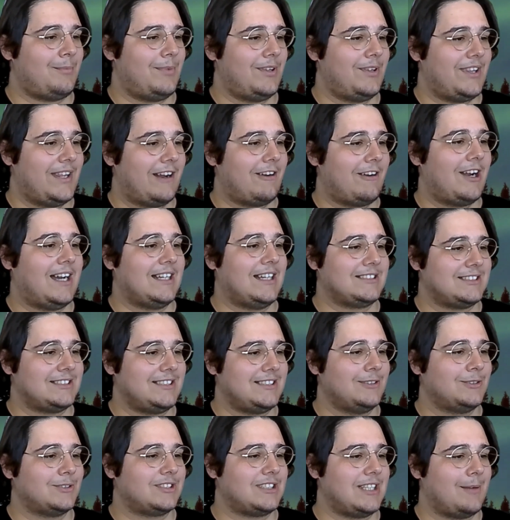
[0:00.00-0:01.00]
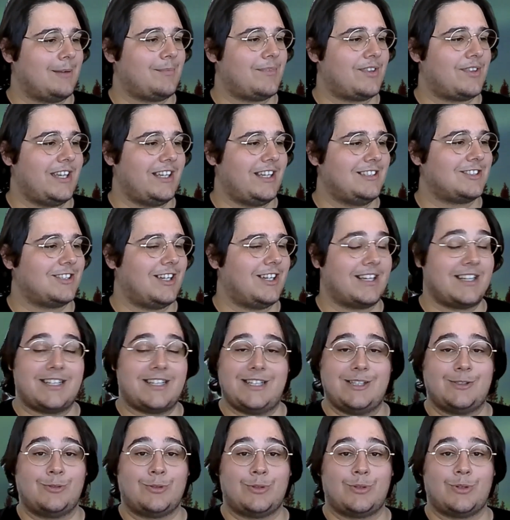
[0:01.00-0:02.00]
there are still some things
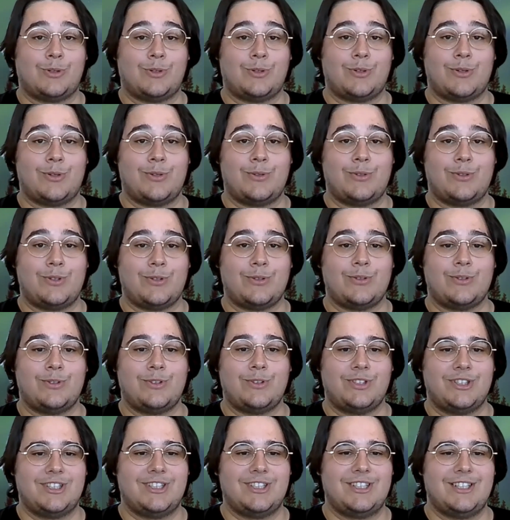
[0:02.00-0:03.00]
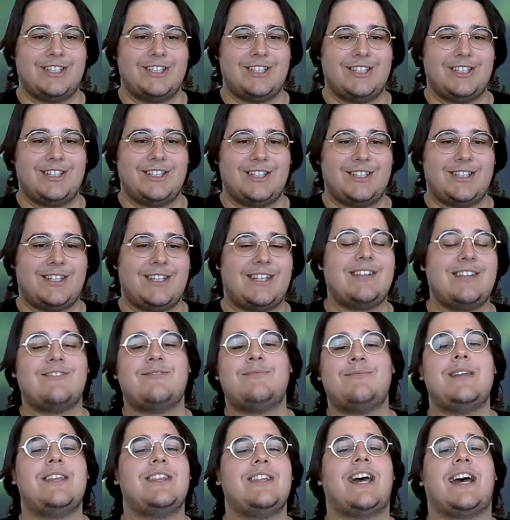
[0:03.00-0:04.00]
like Gildor who do
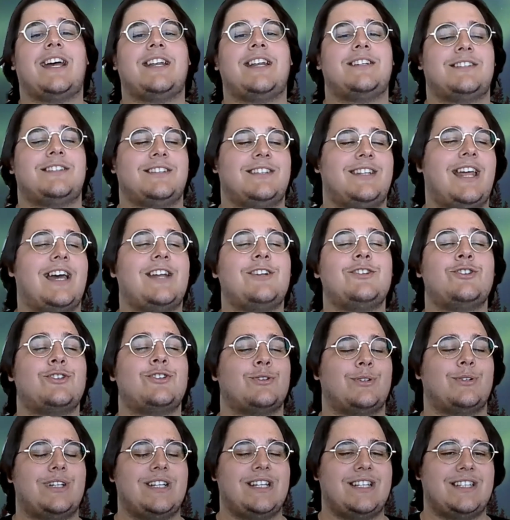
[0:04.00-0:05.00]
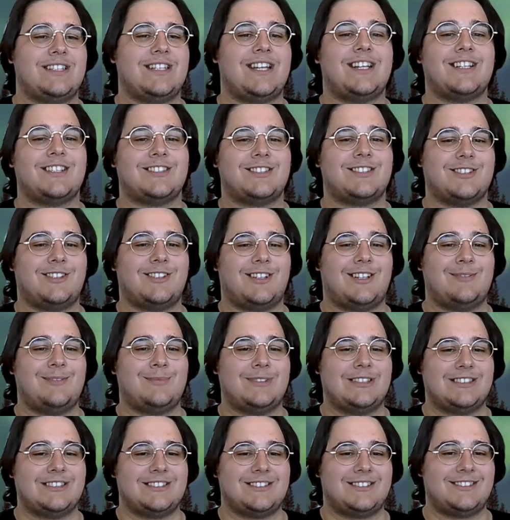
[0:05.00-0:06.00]
give me that joy, that
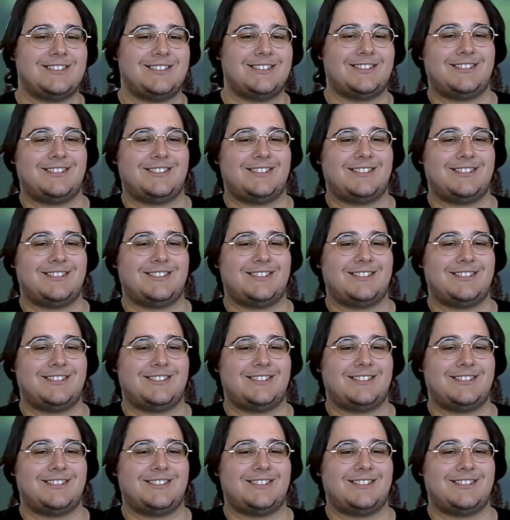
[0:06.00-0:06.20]
excitement.